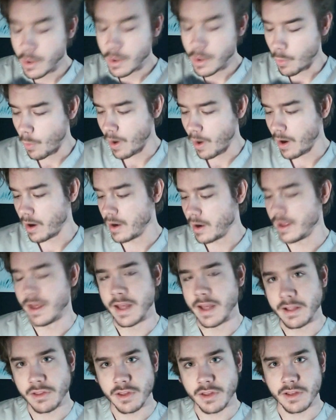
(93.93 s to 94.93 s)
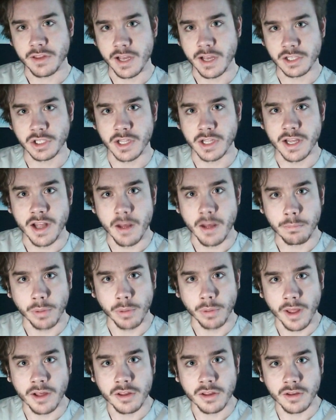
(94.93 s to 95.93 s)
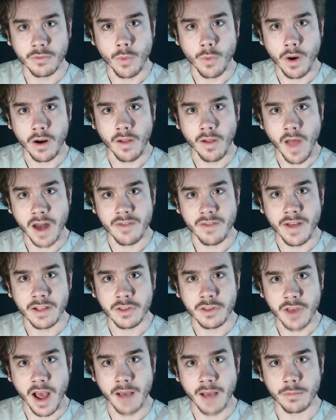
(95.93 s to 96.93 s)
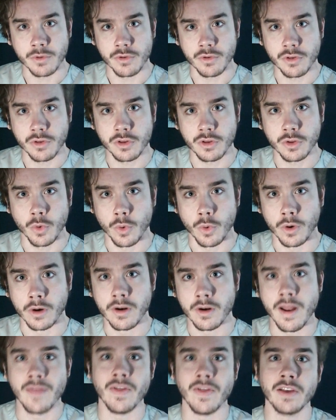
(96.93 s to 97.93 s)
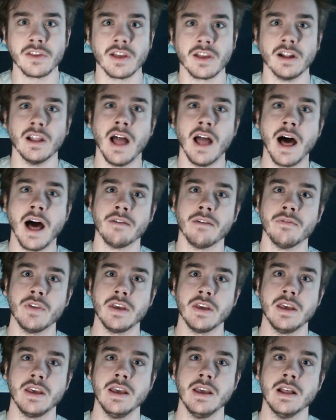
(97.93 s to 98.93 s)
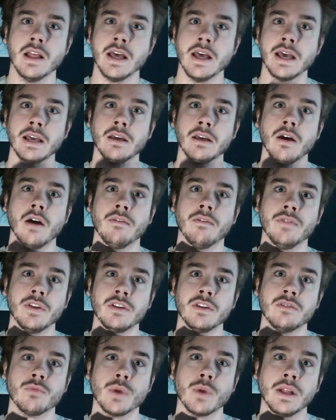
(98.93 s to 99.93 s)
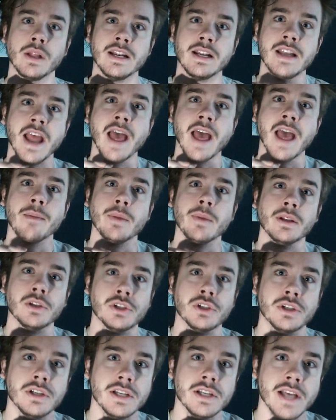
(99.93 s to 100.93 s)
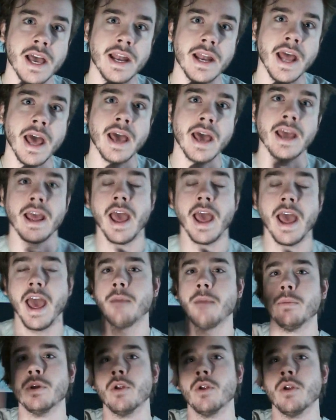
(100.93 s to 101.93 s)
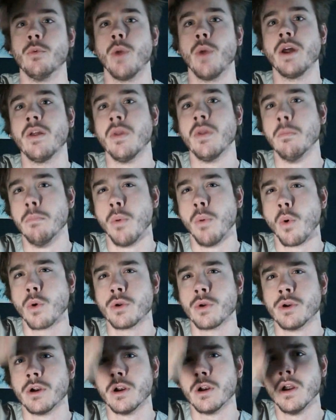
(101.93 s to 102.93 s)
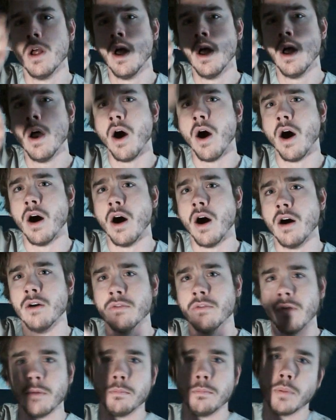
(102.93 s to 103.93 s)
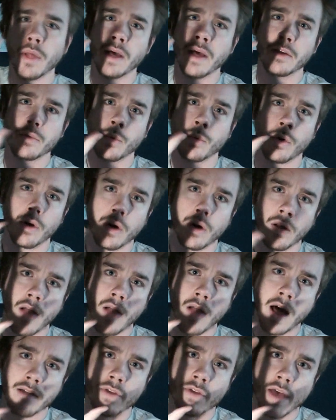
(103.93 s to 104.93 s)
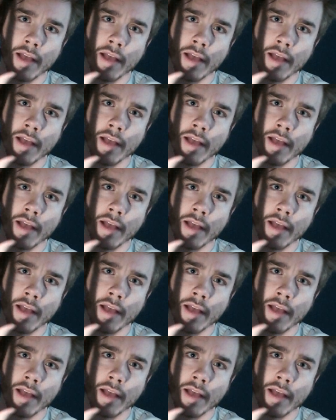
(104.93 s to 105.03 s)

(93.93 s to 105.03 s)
where it's essentially a place of where a lot of enzymes are stored and they said a lot of the healing of these really damaged dna happen right on the border of a place where a lot of the